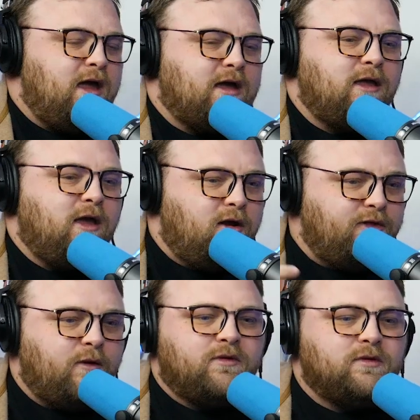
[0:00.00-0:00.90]
like, you
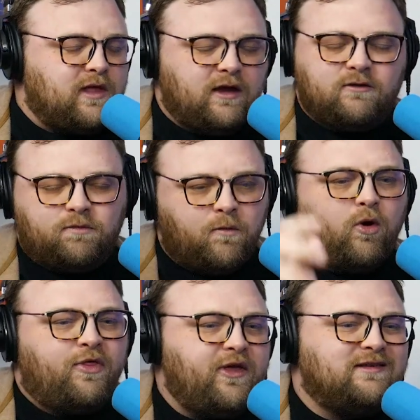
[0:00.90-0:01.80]
know, there were
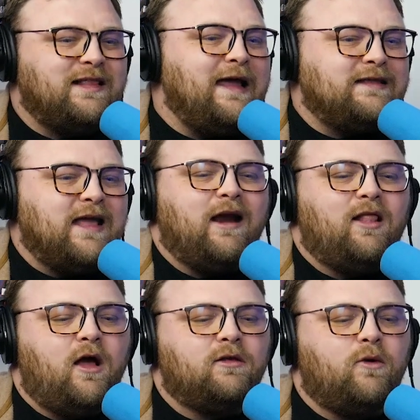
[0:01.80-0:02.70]
more things like
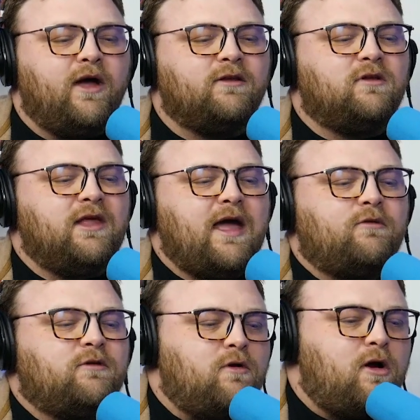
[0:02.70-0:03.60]
that along the way. So
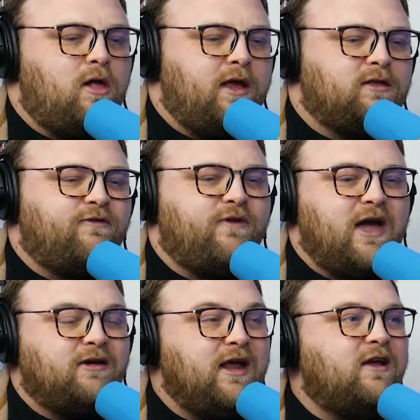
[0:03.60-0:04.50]
that was sort of like the
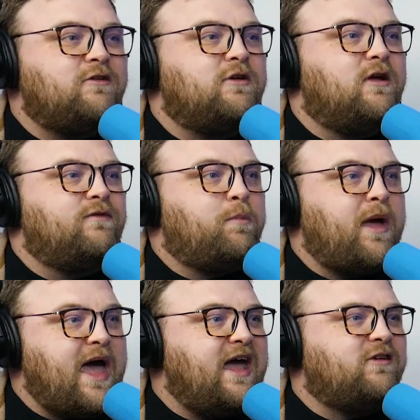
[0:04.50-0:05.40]
foundation of the
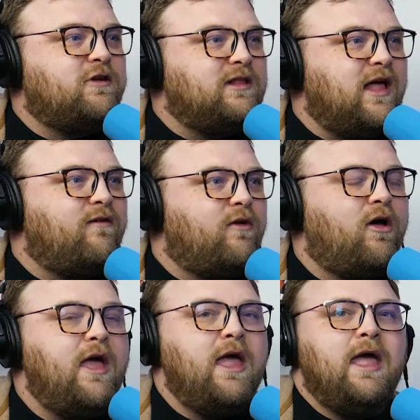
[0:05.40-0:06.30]
passion
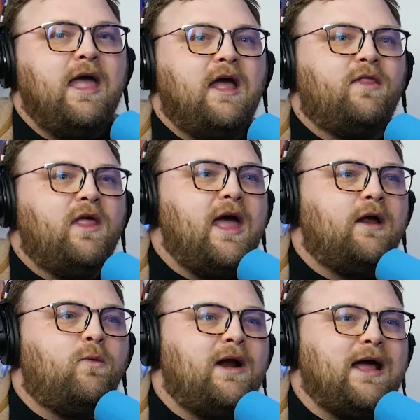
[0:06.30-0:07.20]
level. And
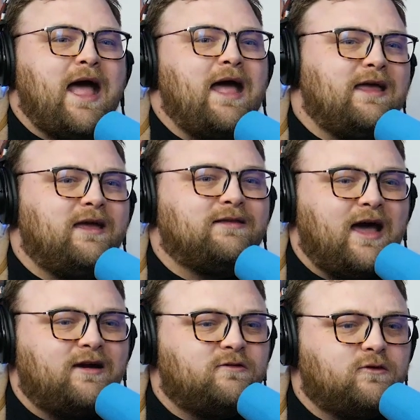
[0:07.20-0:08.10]
then when I got kicked
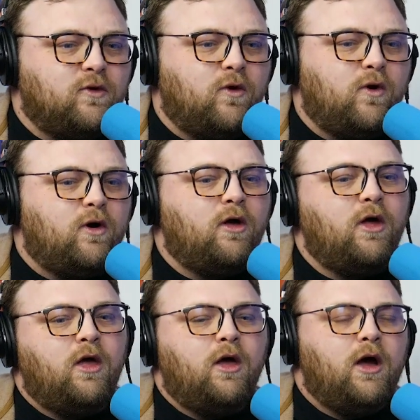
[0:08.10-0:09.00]
out of
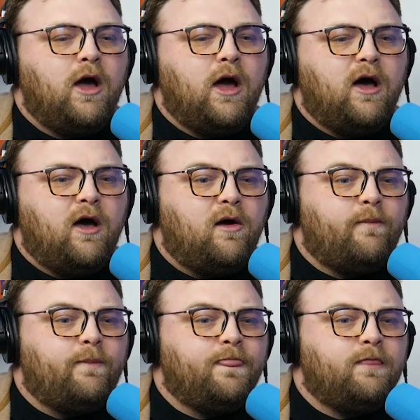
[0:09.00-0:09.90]
school,
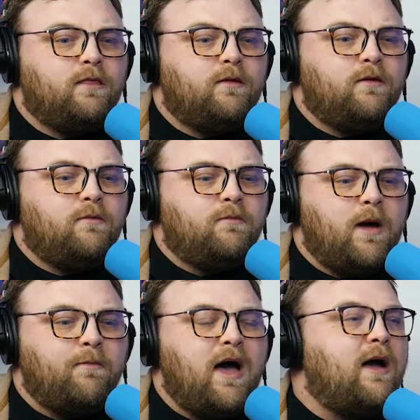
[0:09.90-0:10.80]

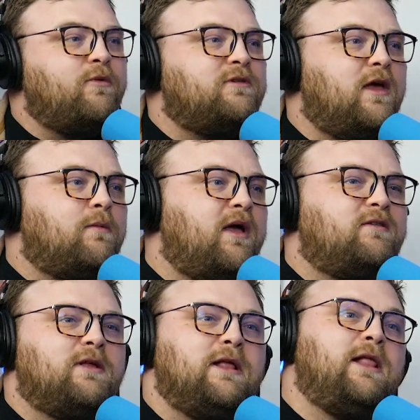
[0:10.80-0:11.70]
my mom was like,
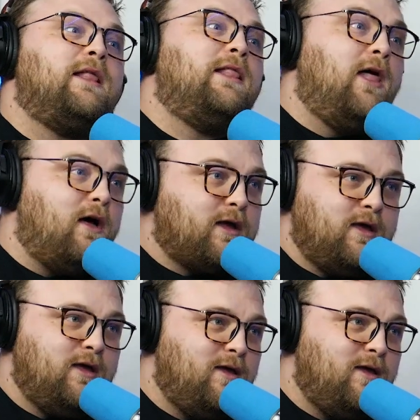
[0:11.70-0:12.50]
basically like, "Look,